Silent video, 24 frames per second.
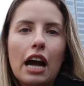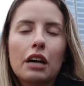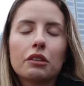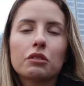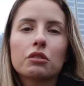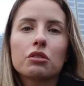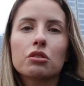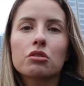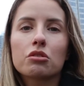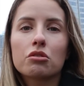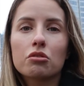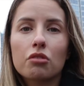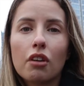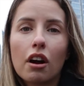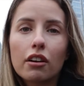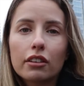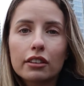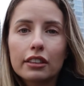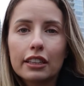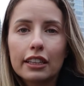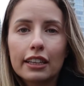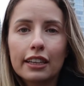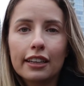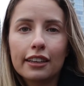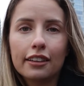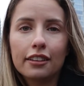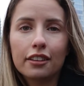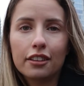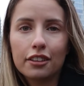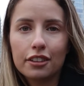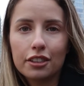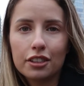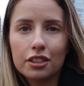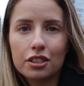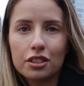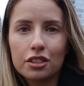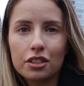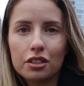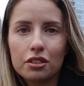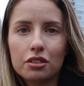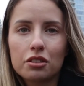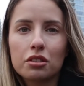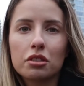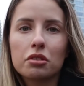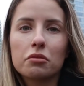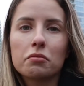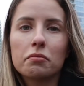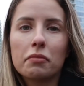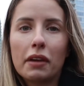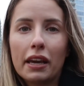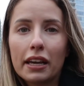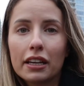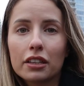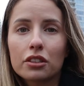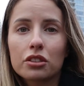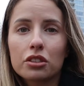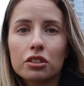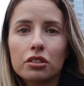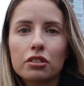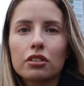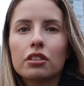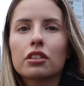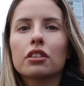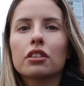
I would strongly encourage you to make sure